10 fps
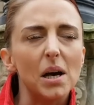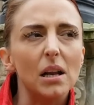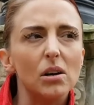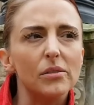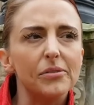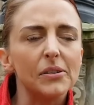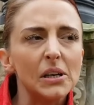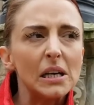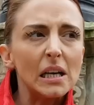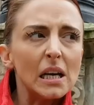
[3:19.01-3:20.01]
a lot of
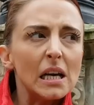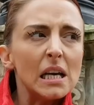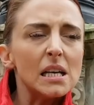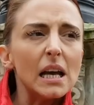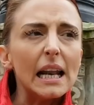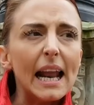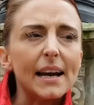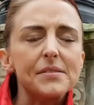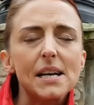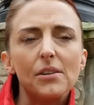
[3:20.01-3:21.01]

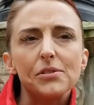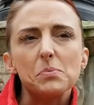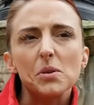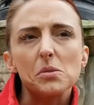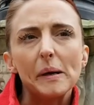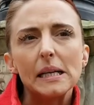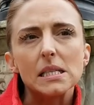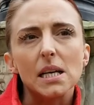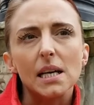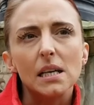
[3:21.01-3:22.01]
lack of
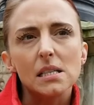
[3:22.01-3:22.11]
self-responsibility.